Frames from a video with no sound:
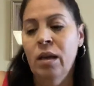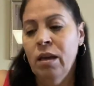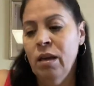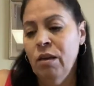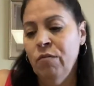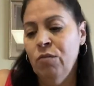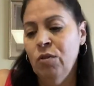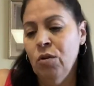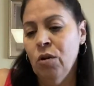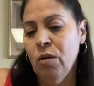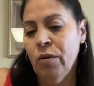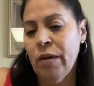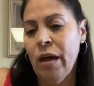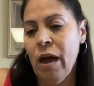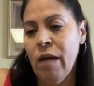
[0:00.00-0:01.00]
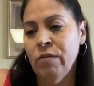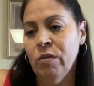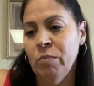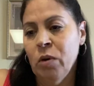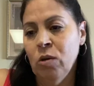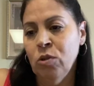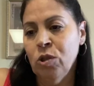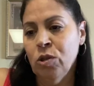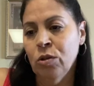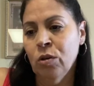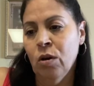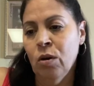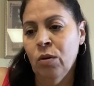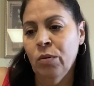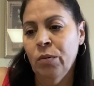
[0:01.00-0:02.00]
If you don't have
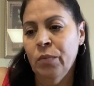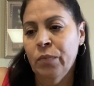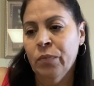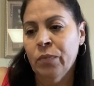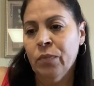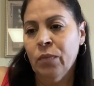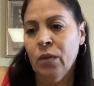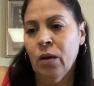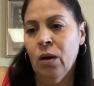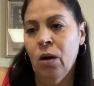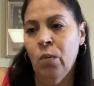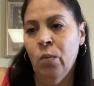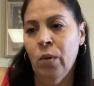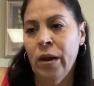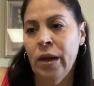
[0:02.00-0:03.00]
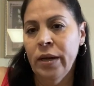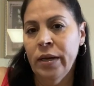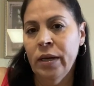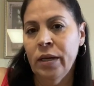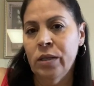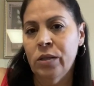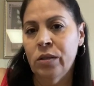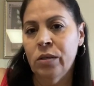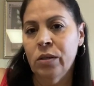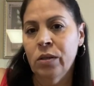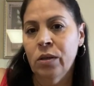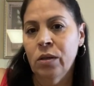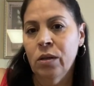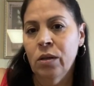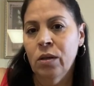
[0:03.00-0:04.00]
emotional awareness,
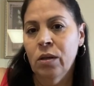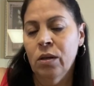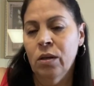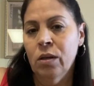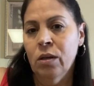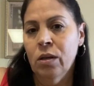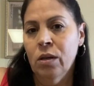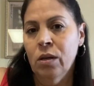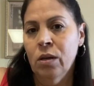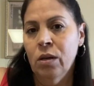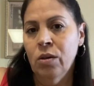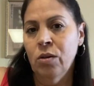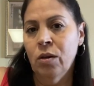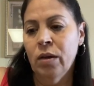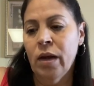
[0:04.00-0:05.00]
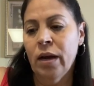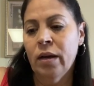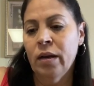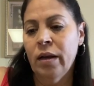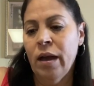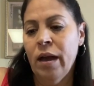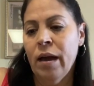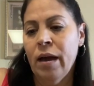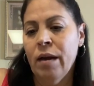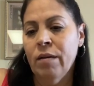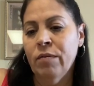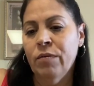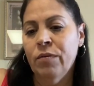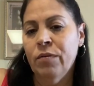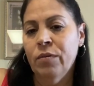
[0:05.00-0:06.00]
you're not going to have